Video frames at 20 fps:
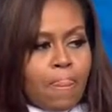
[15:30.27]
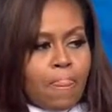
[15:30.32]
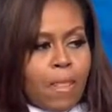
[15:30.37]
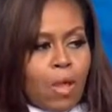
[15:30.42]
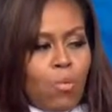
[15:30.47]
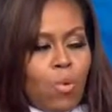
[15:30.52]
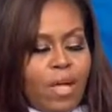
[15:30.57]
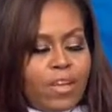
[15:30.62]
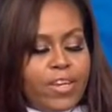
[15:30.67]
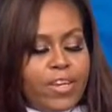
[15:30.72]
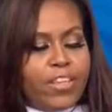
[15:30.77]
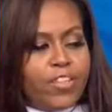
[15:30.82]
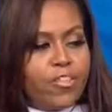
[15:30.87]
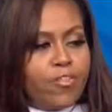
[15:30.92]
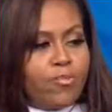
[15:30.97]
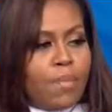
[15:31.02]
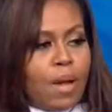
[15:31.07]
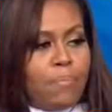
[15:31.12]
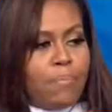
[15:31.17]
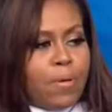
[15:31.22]
And while neither
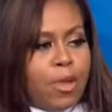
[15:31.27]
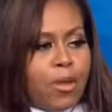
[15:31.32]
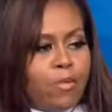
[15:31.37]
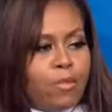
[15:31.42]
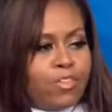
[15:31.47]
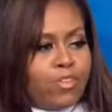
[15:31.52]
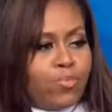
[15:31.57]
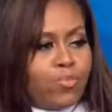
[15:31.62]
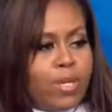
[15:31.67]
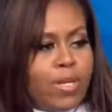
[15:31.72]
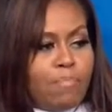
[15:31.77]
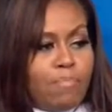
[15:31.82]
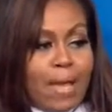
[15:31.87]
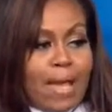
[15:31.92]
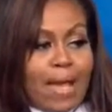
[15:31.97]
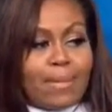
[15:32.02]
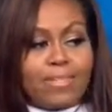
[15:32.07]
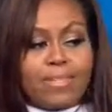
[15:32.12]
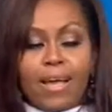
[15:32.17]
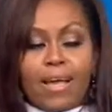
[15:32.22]
of my parents went
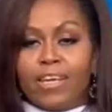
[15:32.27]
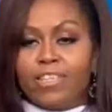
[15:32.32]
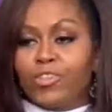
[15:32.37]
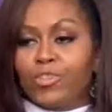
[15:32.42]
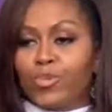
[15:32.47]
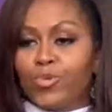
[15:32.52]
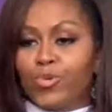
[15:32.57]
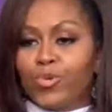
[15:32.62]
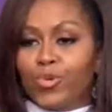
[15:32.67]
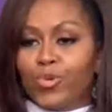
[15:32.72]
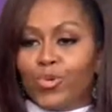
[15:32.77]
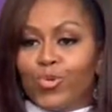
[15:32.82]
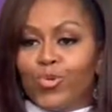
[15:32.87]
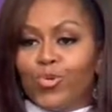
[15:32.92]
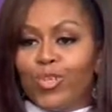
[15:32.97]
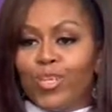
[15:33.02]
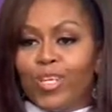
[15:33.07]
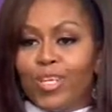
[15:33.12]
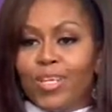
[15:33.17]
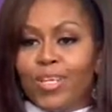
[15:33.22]
past high school,
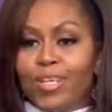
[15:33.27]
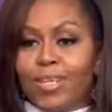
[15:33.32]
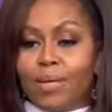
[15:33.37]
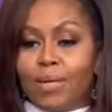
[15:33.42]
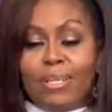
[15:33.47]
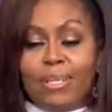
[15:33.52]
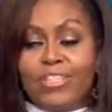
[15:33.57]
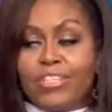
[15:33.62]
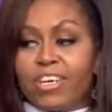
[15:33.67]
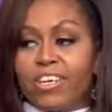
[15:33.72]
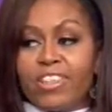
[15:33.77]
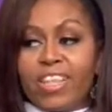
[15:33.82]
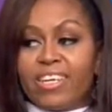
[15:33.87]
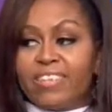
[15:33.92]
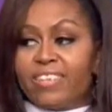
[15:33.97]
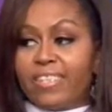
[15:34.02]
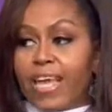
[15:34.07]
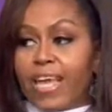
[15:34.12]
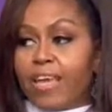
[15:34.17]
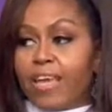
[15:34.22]
let me tell you, they
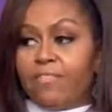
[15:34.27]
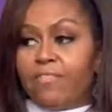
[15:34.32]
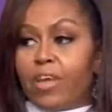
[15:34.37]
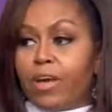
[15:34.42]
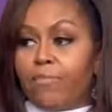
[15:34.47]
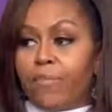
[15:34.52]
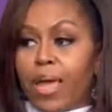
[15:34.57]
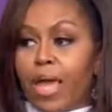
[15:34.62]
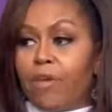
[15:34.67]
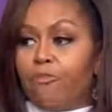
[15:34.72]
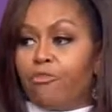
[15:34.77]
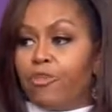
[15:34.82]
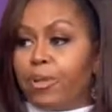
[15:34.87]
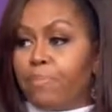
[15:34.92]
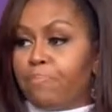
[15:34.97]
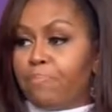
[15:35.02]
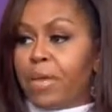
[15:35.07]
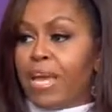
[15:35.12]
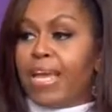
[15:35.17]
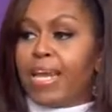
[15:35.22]
saved up every
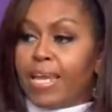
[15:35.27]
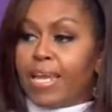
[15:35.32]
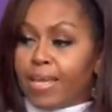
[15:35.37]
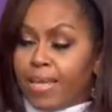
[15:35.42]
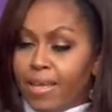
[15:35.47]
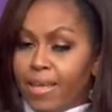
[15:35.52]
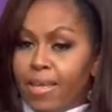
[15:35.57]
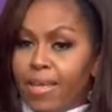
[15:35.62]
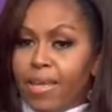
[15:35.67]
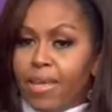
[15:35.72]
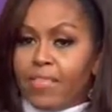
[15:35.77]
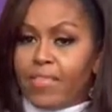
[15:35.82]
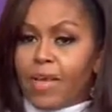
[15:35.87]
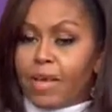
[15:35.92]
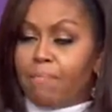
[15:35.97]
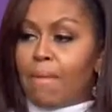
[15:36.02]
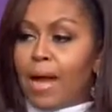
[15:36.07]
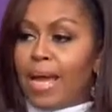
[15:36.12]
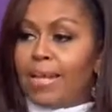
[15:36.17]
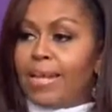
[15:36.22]
penny
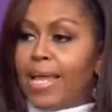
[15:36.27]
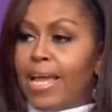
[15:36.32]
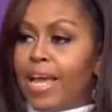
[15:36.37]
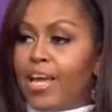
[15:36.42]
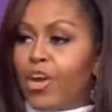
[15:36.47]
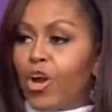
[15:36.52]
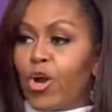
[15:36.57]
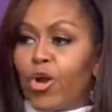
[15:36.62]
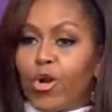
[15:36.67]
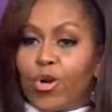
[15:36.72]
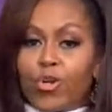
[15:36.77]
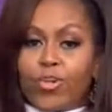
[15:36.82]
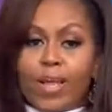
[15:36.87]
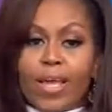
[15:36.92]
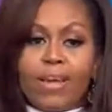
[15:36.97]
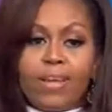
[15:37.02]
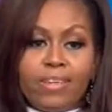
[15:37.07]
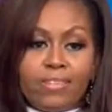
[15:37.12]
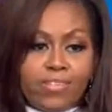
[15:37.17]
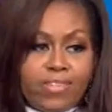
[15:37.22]
that my dad earned
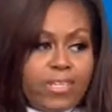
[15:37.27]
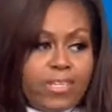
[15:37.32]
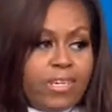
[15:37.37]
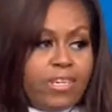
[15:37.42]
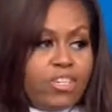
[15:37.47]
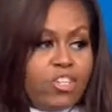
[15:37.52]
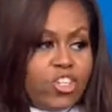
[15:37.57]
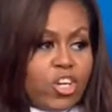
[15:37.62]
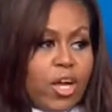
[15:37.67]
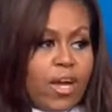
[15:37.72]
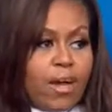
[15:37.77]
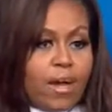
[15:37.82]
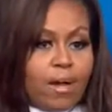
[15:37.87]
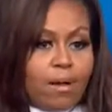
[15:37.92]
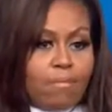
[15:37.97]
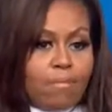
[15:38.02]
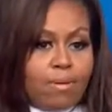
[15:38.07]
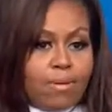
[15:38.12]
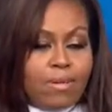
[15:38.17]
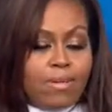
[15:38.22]
at his city
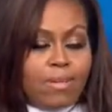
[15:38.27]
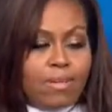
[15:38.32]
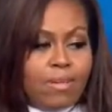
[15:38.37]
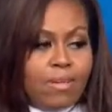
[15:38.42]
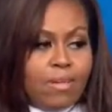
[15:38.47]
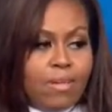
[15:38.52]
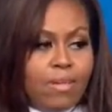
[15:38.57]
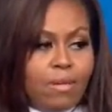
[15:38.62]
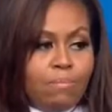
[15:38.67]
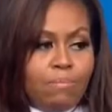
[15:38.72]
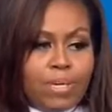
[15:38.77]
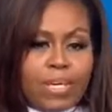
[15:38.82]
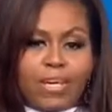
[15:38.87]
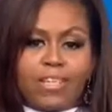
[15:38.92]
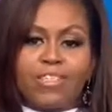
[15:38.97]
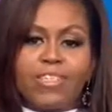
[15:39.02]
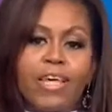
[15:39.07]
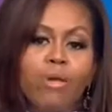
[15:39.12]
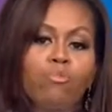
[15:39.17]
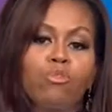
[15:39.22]
job
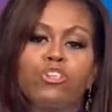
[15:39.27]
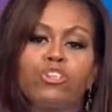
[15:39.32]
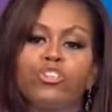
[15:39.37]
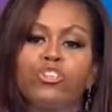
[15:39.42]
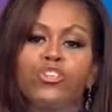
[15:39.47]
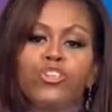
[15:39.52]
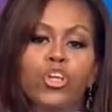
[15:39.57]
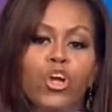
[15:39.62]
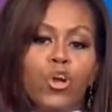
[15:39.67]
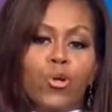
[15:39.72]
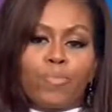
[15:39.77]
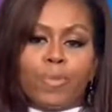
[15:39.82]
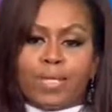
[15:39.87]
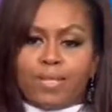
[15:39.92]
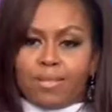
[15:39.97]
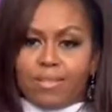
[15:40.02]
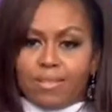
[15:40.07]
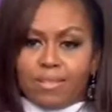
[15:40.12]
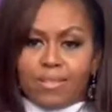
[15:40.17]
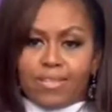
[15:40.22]
because they were
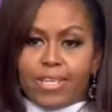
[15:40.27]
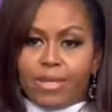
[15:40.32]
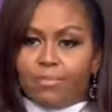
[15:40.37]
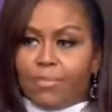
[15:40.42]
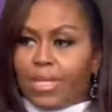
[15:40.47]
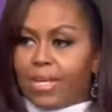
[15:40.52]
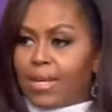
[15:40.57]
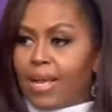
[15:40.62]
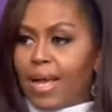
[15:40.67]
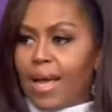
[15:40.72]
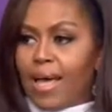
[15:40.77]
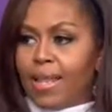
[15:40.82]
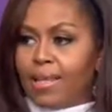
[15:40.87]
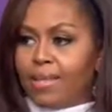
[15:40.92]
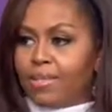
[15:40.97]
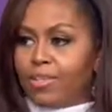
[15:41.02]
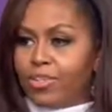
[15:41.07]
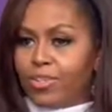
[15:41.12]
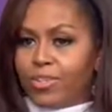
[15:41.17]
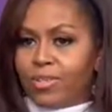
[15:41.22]
determined to send me to
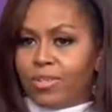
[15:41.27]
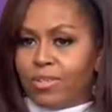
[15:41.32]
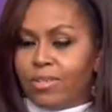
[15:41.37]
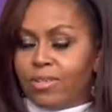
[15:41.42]
college.